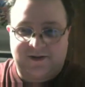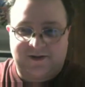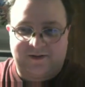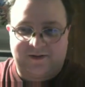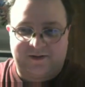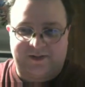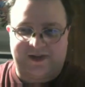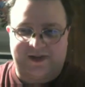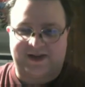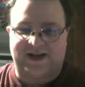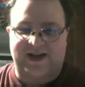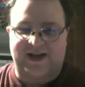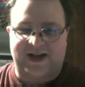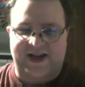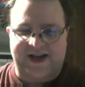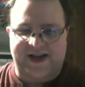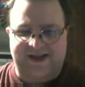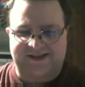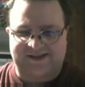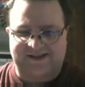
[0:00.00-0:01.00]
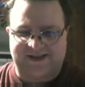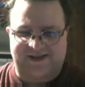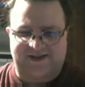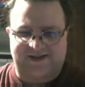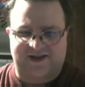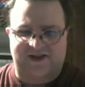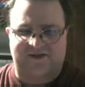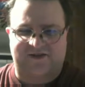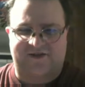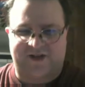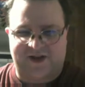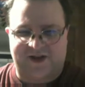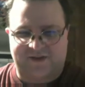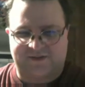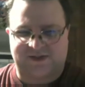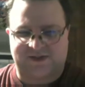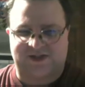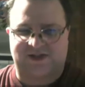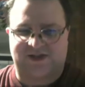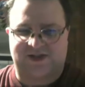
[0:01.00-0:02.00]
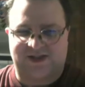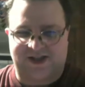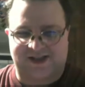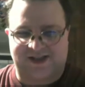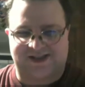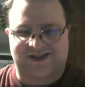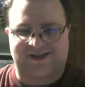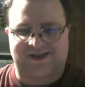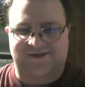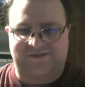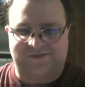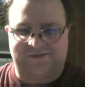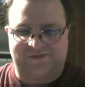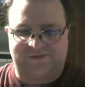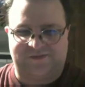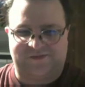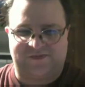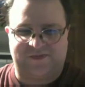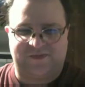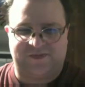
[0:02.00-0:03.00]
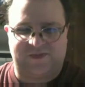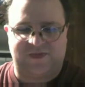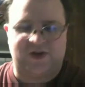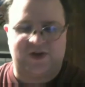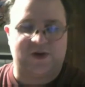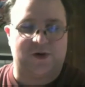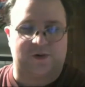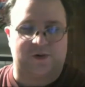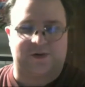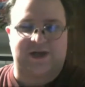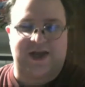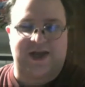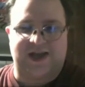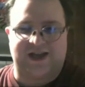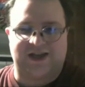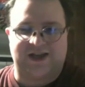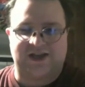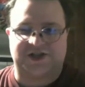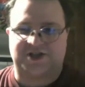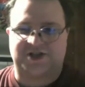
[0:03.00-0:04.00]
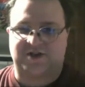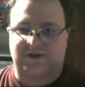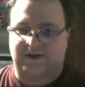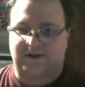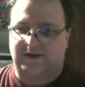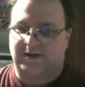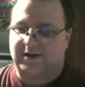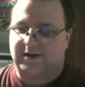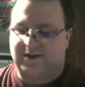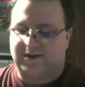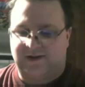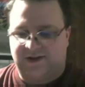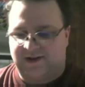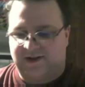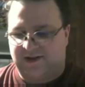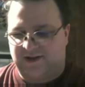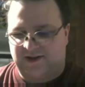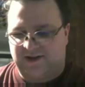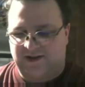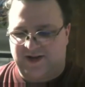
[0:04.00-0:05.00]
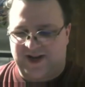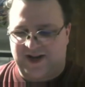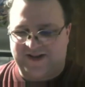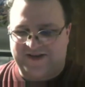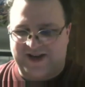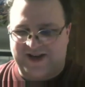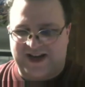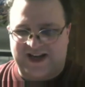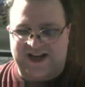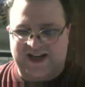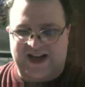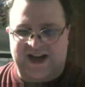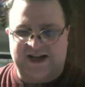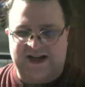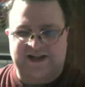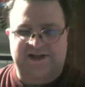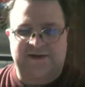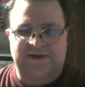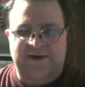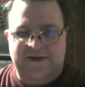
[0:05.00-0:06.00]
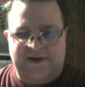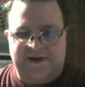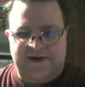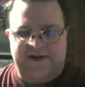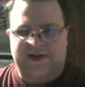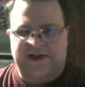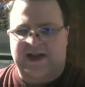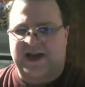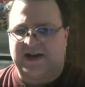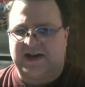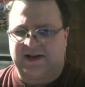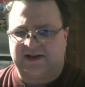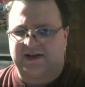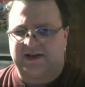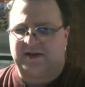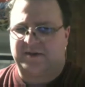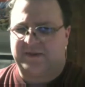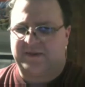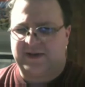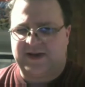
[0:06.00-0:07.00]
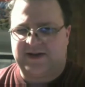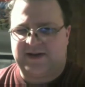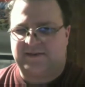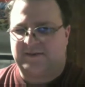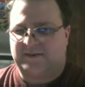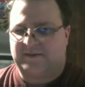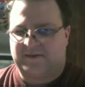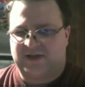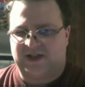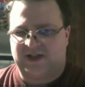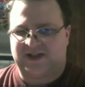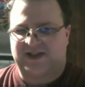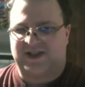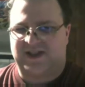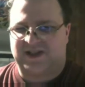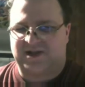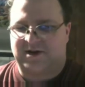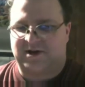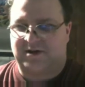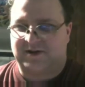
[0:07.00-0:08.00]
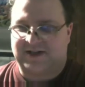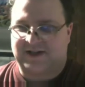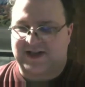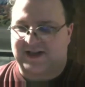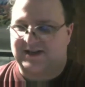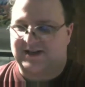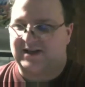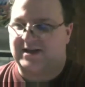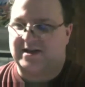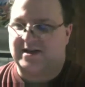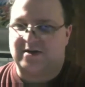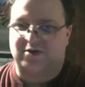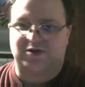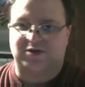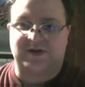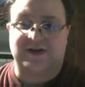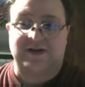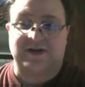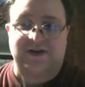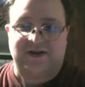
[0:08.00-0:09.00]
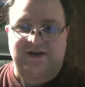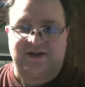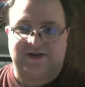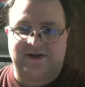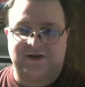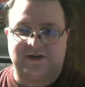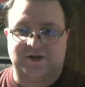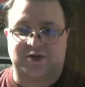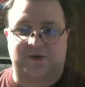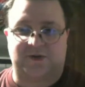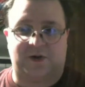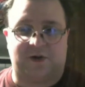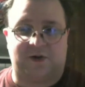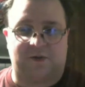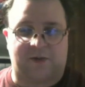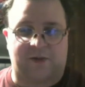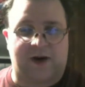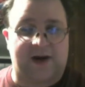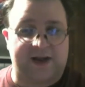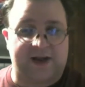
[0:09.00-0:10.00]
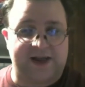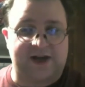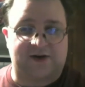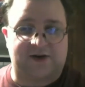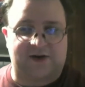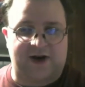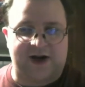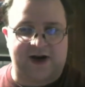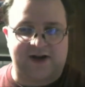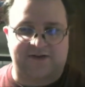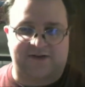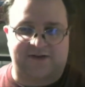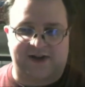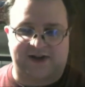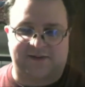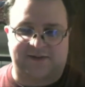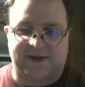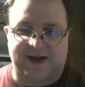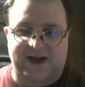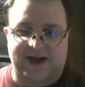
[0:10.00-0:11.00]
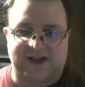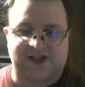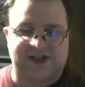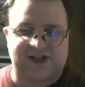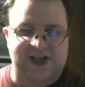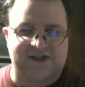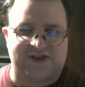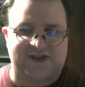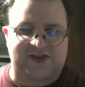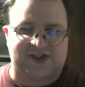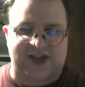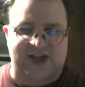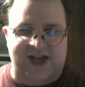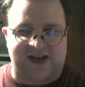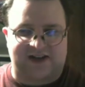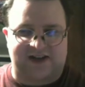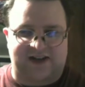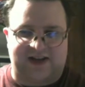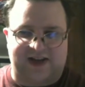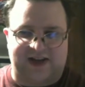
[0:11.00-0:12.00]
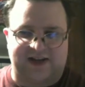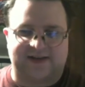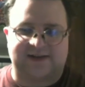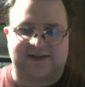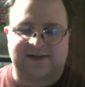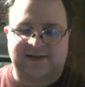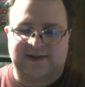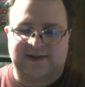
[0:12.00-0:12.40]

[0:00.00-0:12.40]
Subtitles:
But yeah, the third film's just okay-ish. I mean, I got into it near the end a little bit, just because, you know, it's got the usual rallying cry of, like, we gotta save the Sandlot.